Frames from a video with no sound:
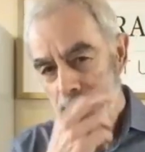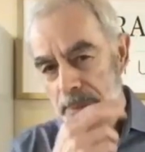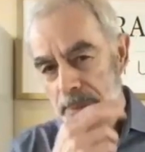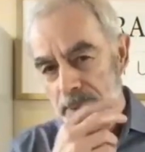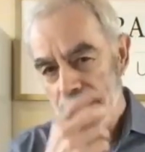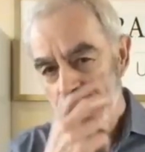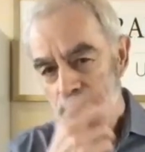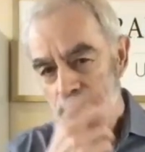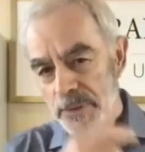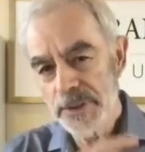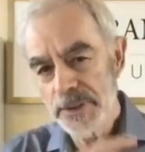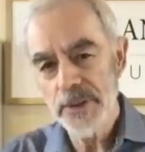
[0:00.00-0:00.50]

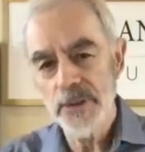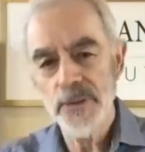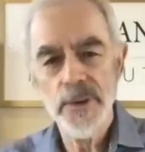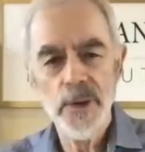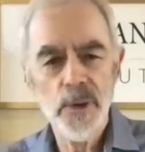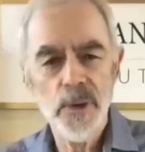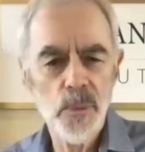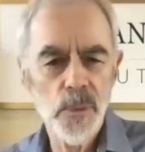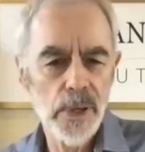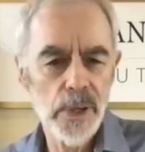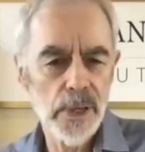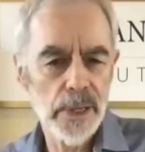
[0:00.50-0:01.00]
but we don't
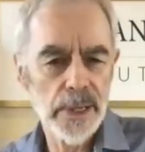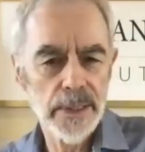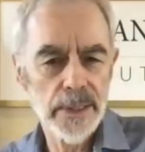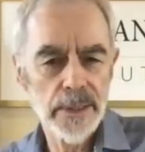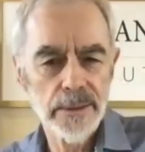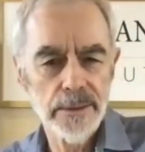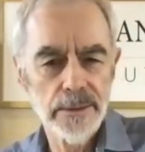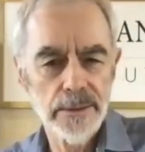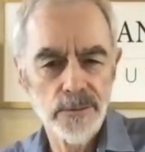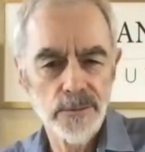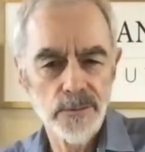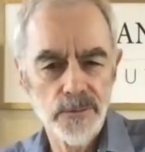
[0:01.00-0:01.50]
know
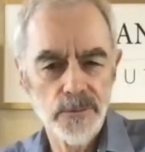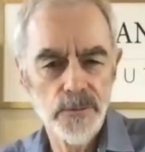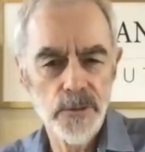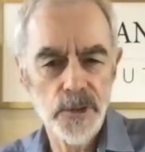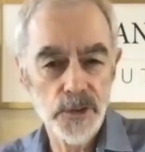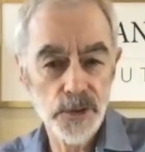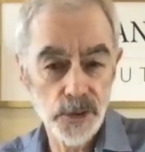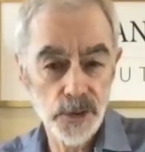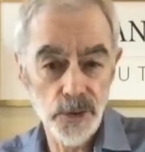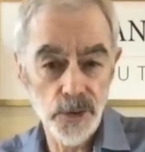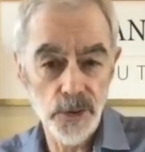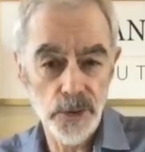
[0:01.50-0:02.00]
why for
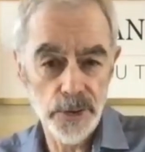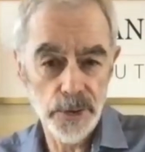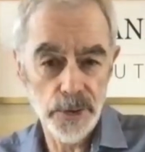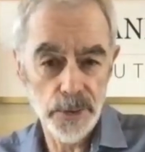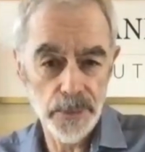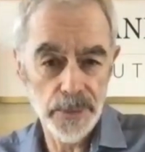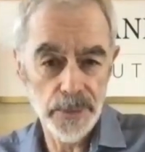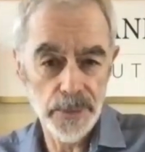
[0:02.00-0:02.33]
sure, do we?